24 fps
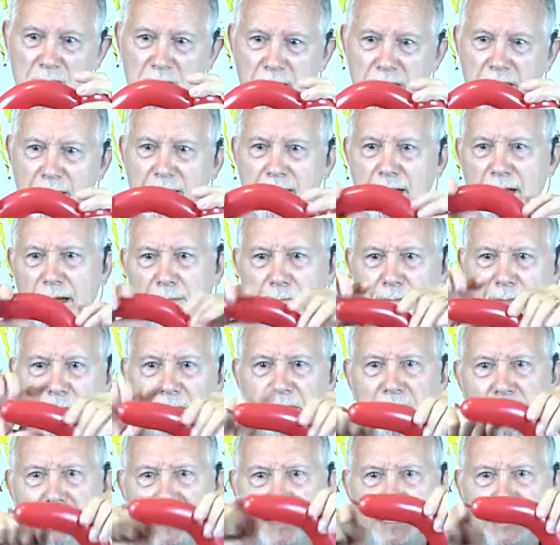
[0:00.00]
Yeah,
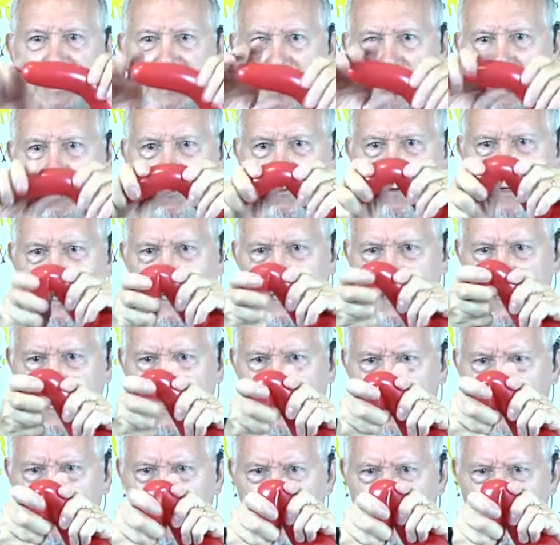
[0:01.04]
maybe make that go in a
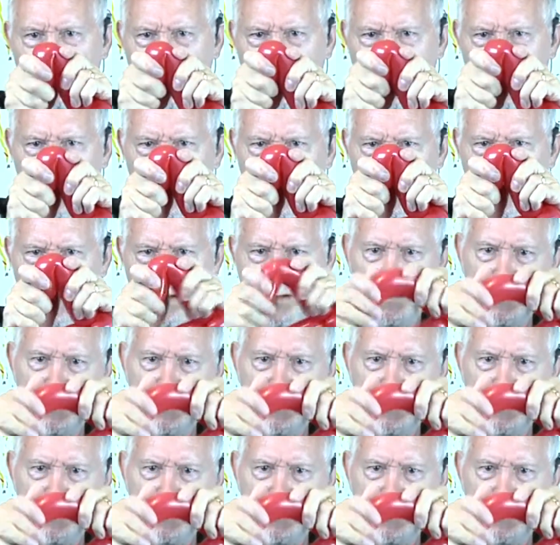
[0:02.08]
little bit more.